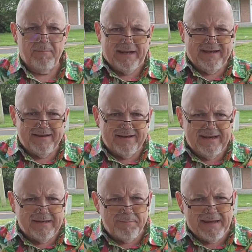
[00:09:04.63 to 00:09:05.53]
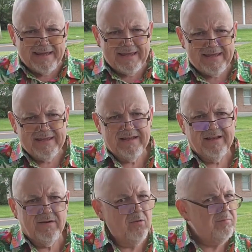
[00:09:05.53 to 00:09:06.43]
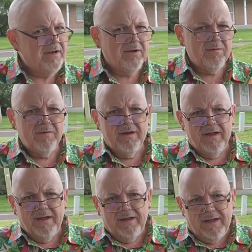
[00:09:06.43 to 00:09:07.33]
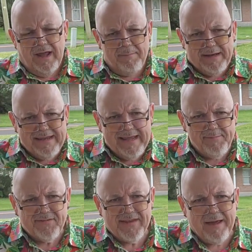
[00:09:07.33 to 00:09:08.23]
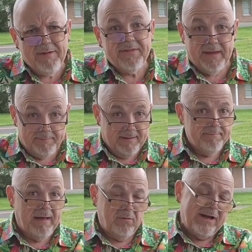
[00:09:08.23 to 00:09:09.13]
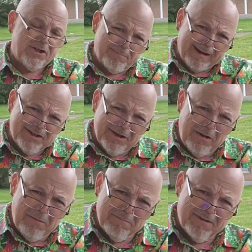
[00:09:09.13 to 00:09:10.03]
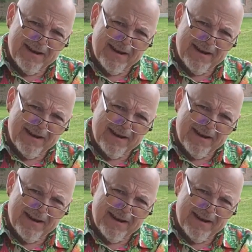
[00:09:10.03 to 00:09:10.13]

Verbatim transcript: I bet he doesn't eat the piggy. Nope, I don't. I bet he keeps the Sabbath. Yep. By the way, Shabbat Shalom.